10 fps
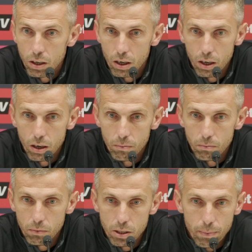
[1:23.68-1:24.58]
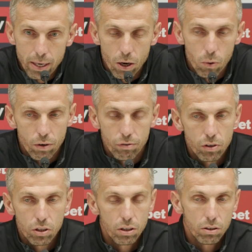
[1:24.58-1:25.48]
Um, it's made no
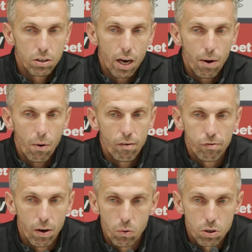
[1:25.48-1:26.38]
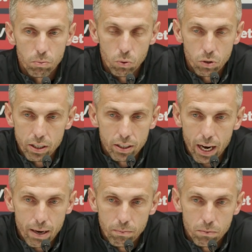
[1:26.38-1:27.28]
difference to, to how I've felt towards this
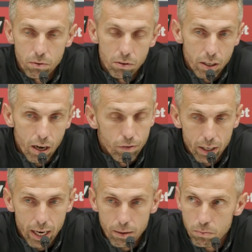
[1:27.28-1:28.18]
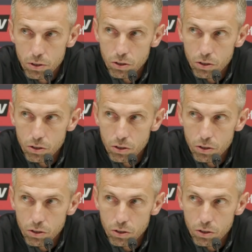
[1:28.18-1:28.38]
game, the other games.